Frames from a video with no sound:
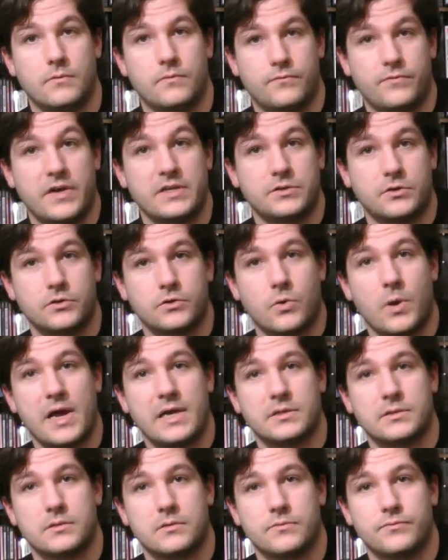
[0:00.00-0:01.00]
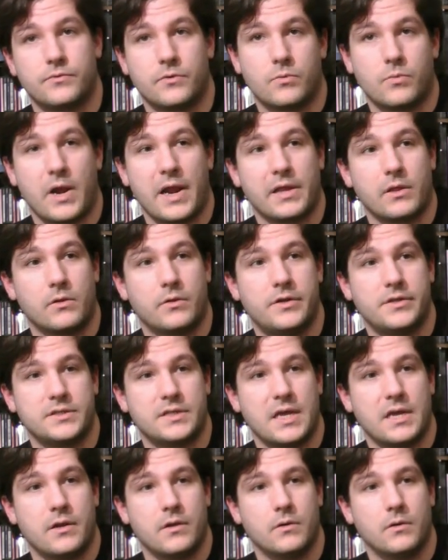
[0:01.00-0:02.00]
Fester's Quest for regular
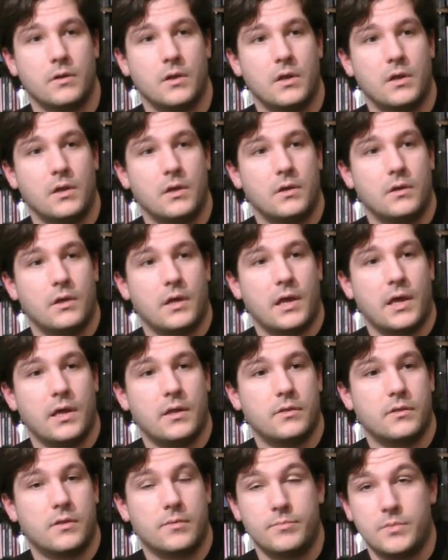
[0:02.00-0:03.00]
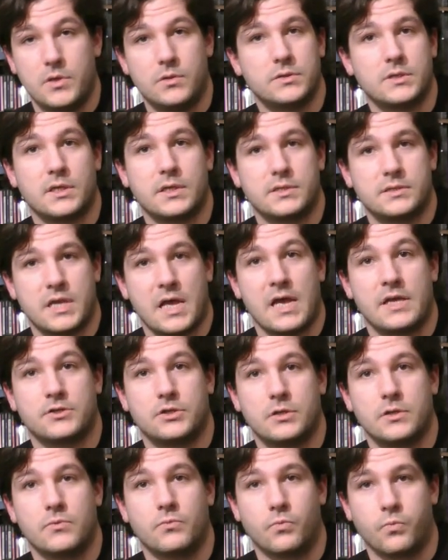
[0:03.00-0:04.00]
Nintendo. And the music is
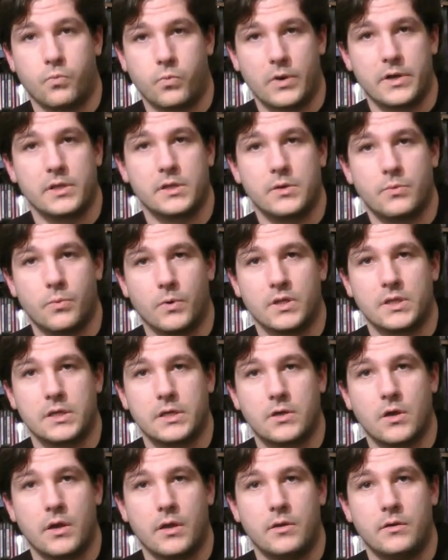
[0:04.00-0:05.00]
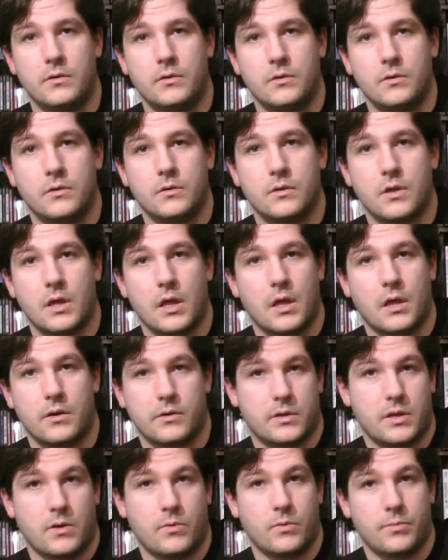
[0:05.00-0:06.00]
actually really, really good. I
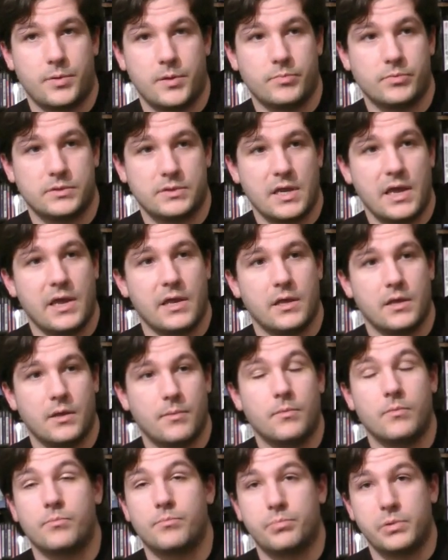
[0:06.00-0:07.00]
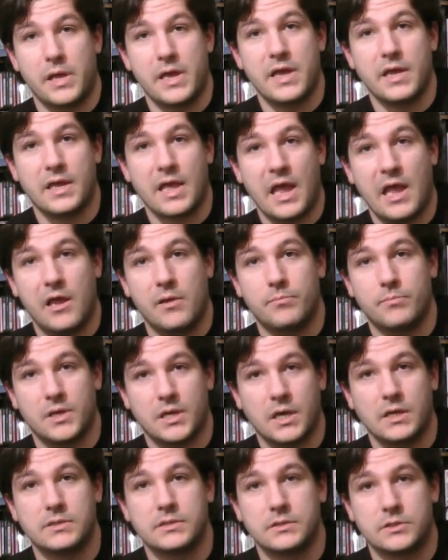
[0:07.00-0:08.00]
don't care what people say. Play a game
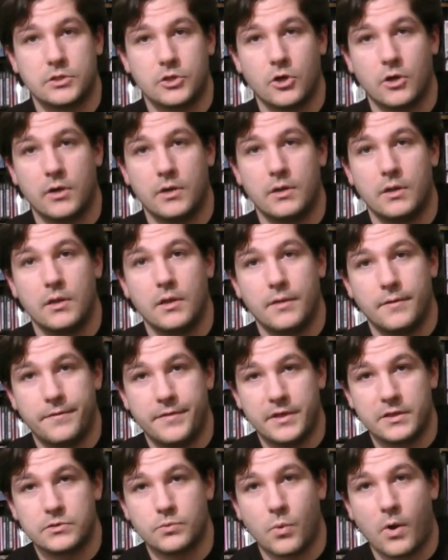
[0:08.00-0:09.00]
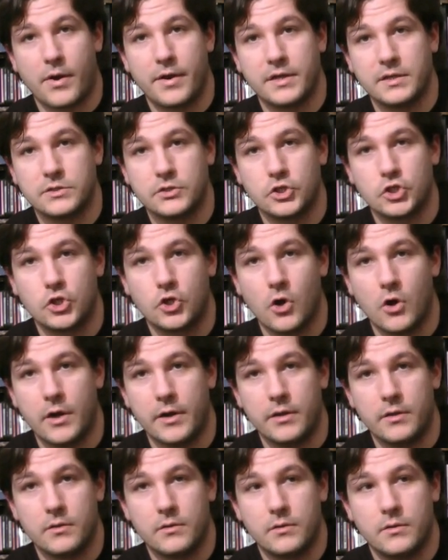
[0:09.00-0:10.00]
because it's good. This one is
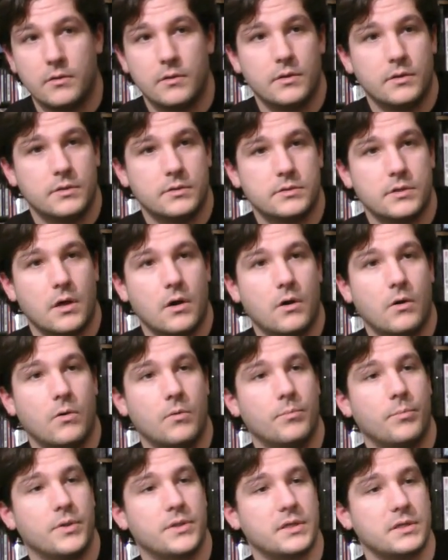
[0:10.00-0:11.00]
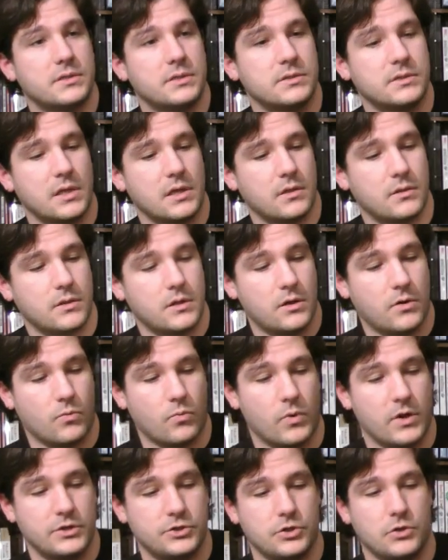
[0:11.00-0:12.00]
good. So, but this is in the
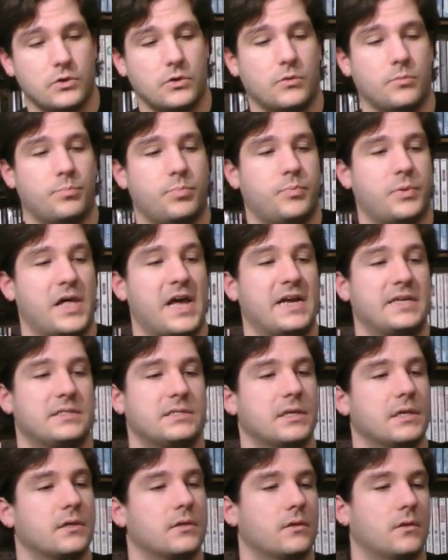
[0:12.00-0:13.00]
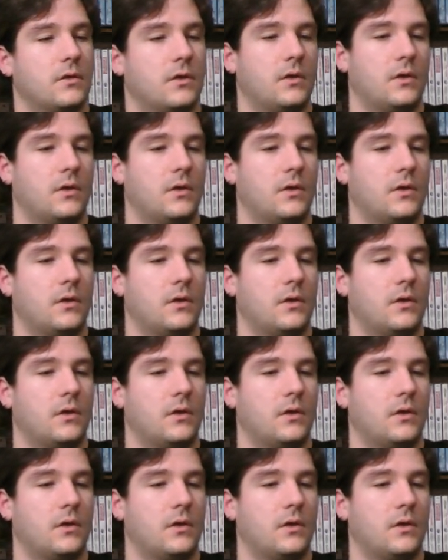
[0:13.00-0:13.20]
original plastic.